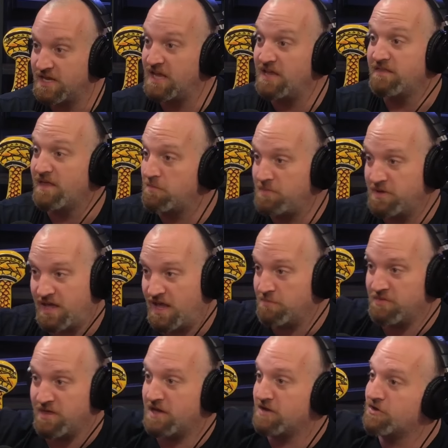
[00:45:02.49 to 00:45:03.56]
He then became
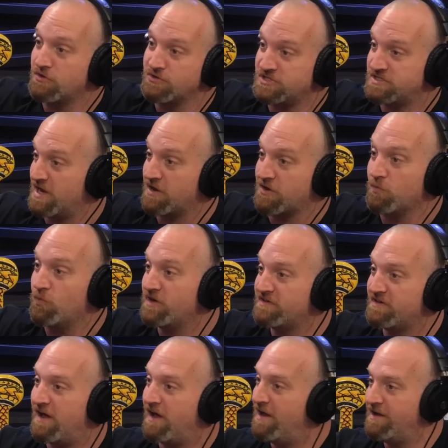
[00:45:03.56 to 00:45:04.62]
the head coach at Tiger Muay
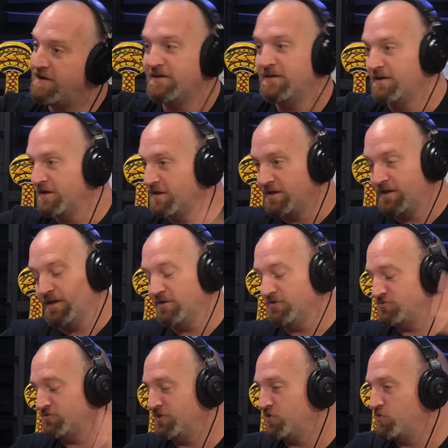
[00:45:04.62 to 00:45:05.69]
Thai. It
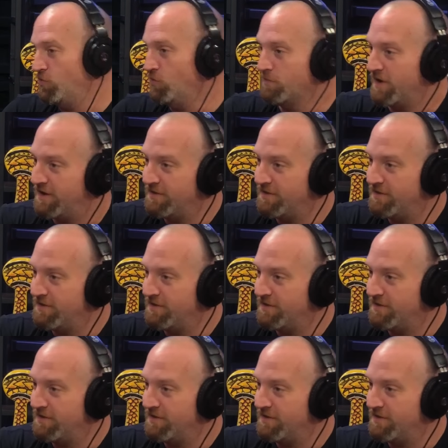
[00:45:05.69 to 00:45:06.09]
was really cool, man.